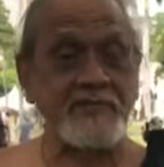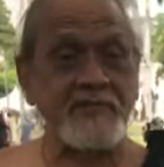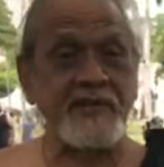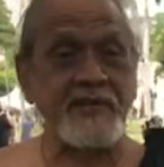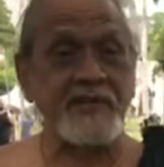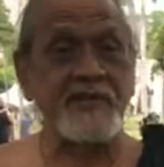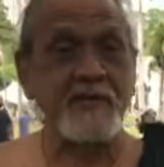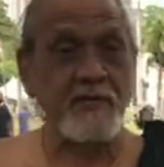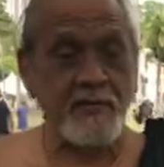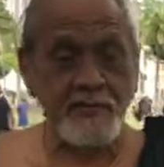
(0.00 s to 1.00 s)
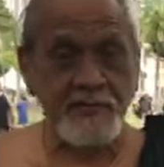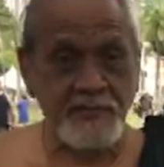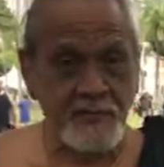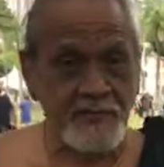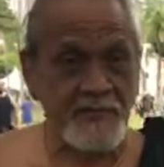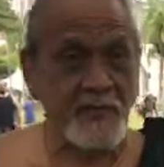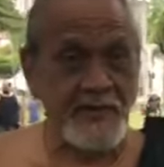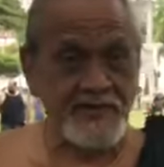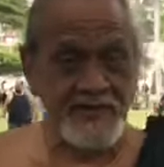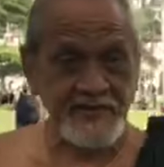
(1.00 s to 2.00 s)
of the illegal overthrow of the
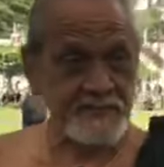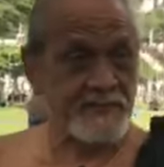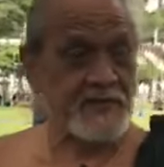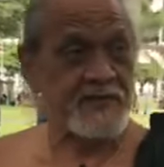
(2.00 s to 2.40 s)
Hawaiian Kingdom.